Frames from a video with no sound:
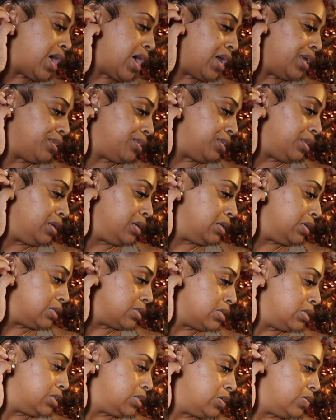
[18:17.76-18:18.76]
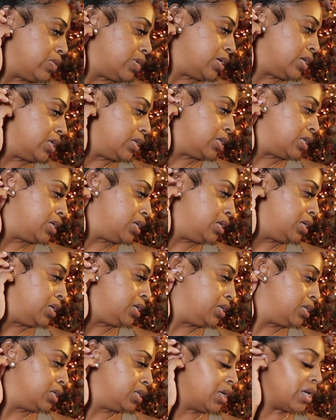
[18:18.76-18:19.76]
I think it's gonna work.
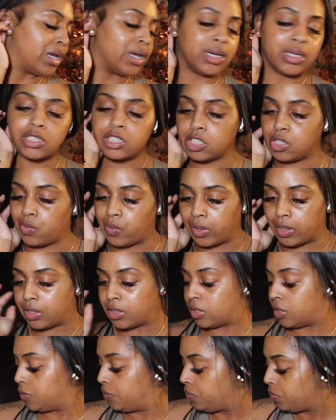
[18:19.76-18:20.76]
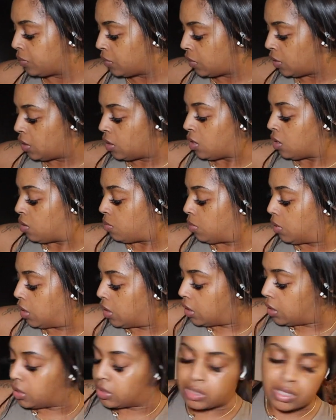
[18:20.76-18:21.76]
Yeah, it should work
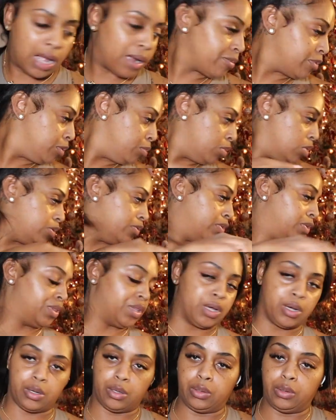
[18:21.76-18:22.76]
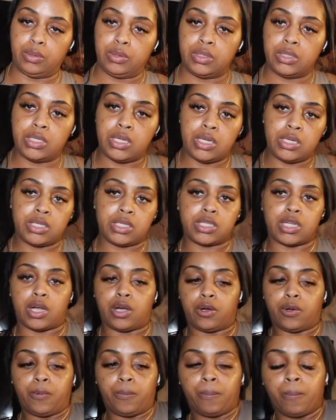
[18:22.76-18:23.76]
because I'm removing those.
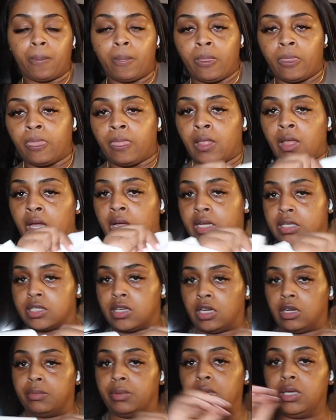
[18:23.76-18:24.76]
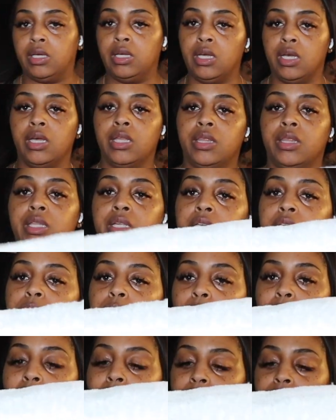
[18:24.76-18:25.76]
So it's gonna be this
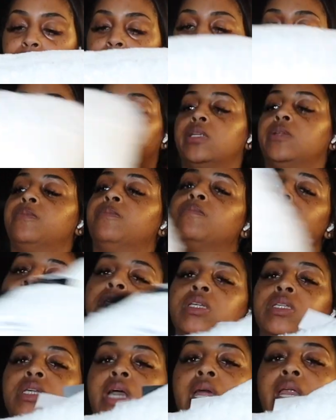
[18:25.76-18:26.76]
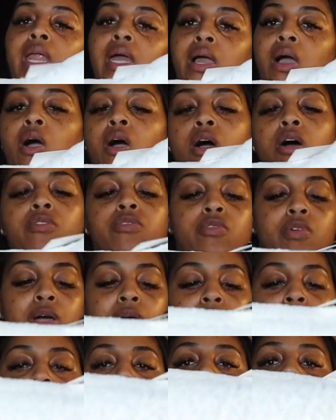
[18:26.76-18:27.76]
white one, kind of like an
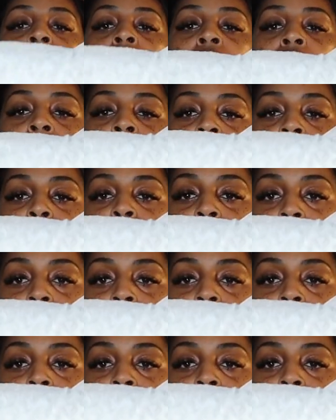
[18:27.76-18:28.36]
off-white. This